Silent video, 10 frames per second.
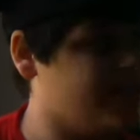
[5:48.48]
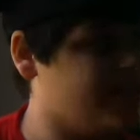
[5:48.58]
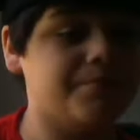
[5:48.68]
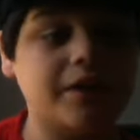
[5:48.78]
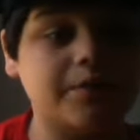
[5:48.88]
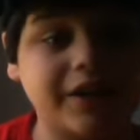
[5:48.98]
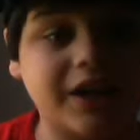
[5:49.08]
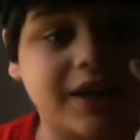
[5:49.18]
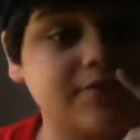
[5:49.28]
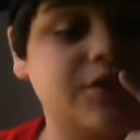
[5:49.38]
It may or may
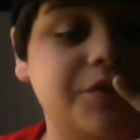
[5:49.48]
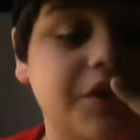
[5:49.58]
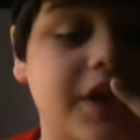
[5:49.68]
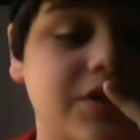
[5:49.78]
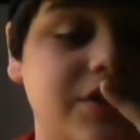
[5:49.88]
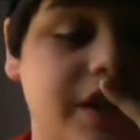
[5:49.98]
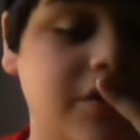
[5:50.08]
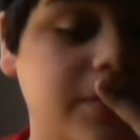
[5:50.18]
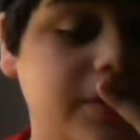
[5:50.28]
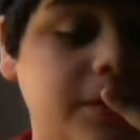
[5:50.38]
not have synchronized
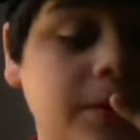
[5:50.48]
sound.